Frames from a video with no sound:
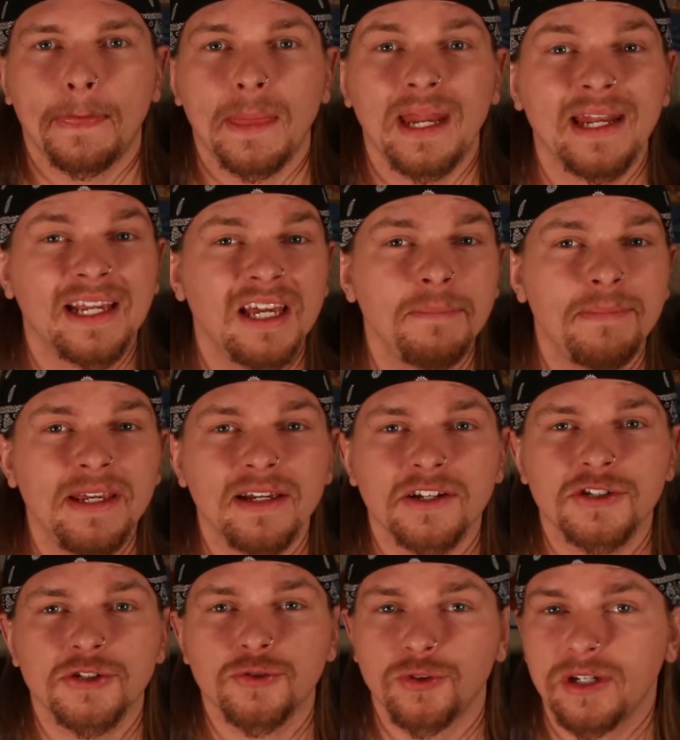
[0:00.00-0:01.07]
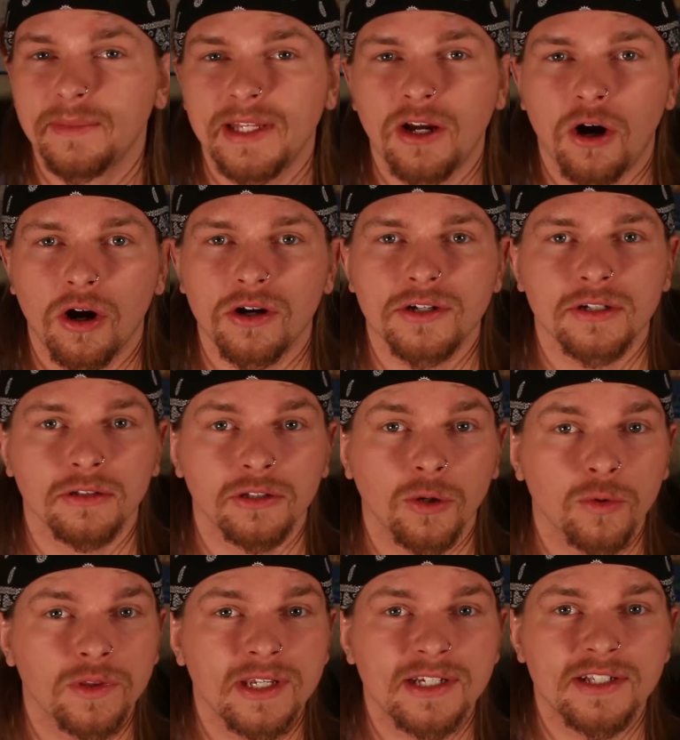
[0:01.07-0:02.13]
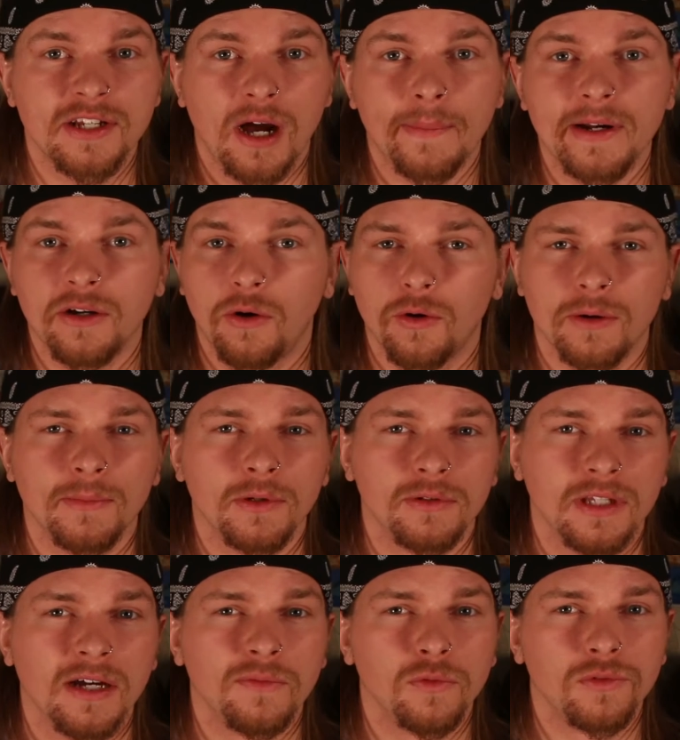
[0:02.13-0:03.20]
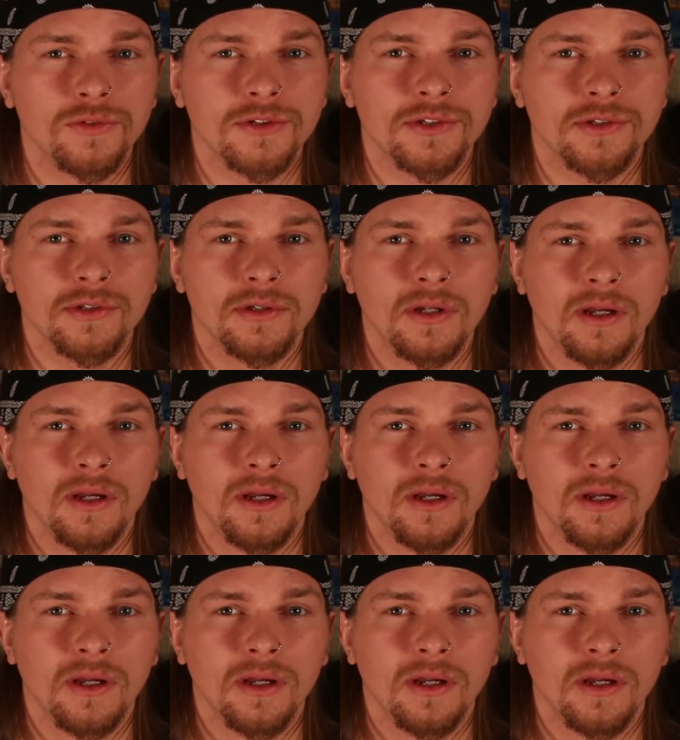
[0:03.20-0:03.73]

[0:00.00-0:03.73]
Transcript: And it can be extremely hard to lower these dominant hormone levels.